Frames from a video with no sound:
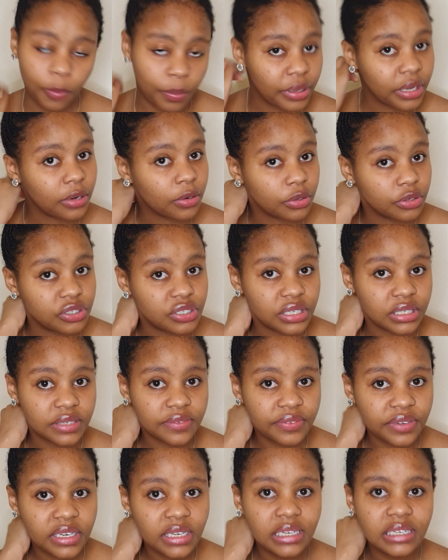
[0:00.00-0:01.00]
pair contract
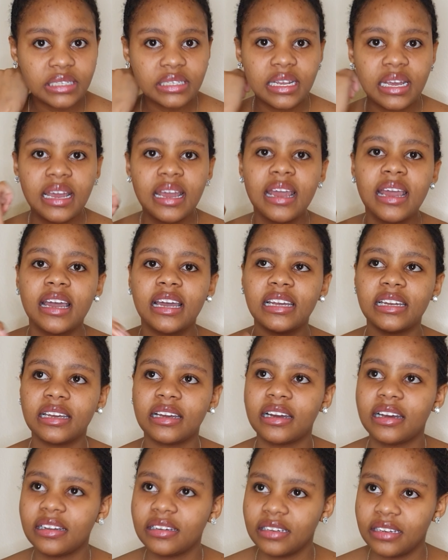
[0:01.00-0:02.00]
finished, and I
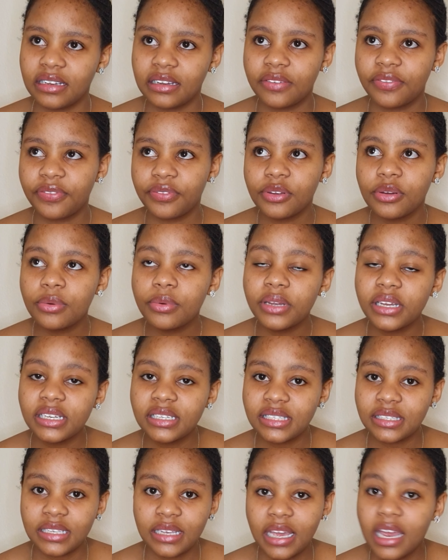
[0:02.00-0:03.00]
had like few
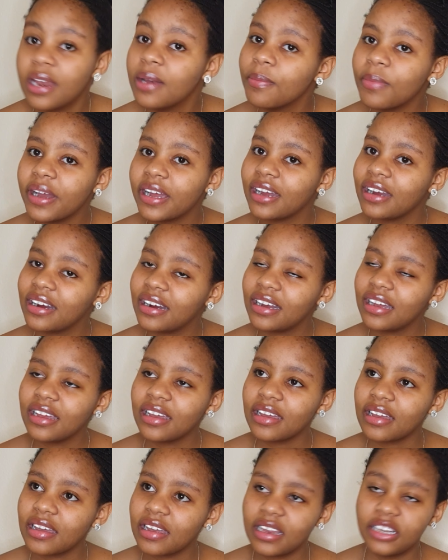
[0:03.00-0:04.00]
weeks in my
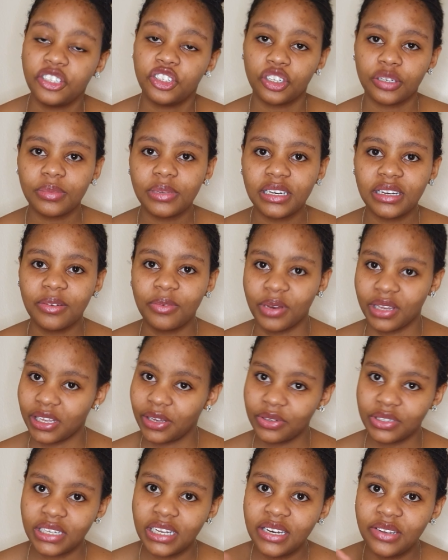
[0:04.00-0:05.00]
in Germany
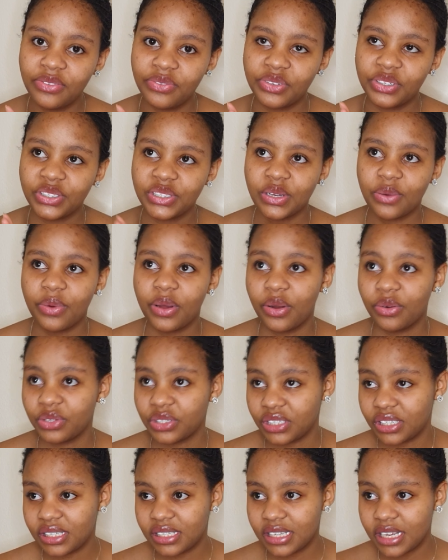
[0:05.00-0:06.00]
without any visa, where I was
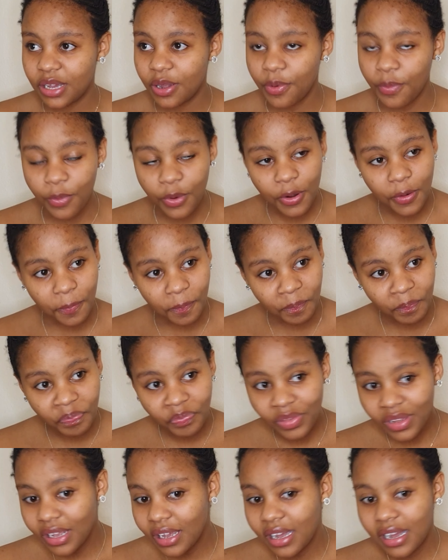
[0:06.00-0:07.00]
just saying, whoa,
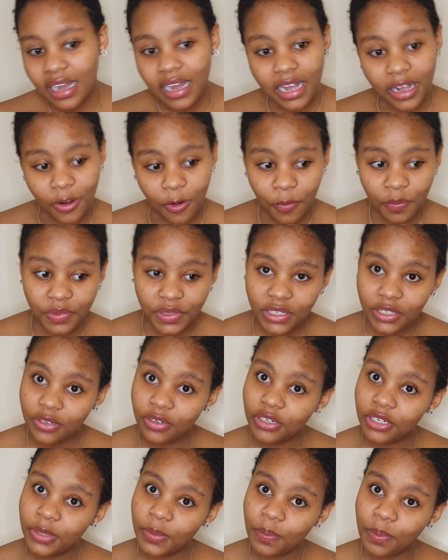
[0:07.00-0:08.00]
I hope they
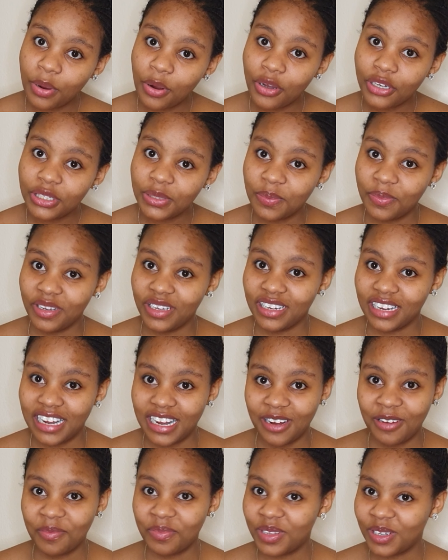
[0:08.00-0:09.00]
don't deport me. I
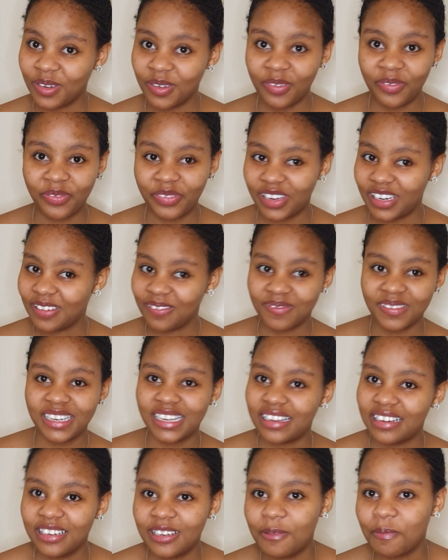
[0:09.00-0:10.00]
hope they don't find me
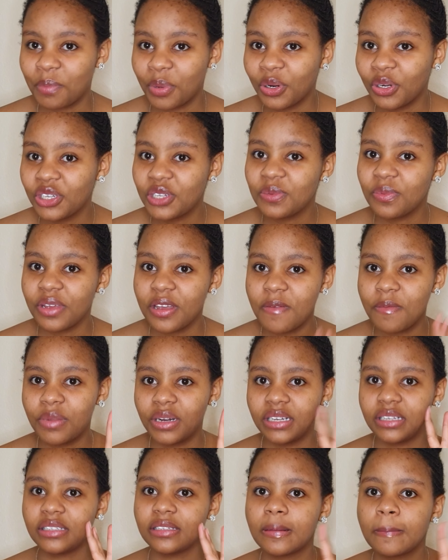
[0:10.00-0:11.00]
and deport me.
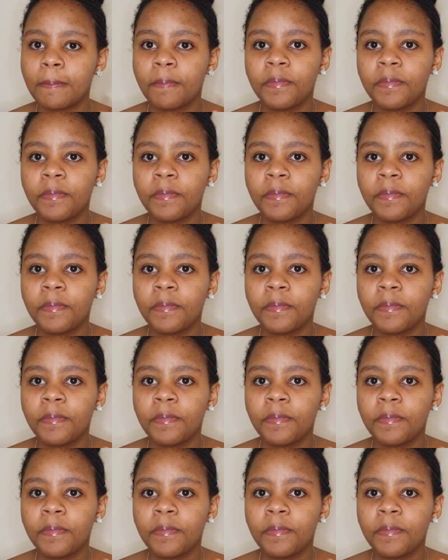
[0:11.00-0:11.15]
But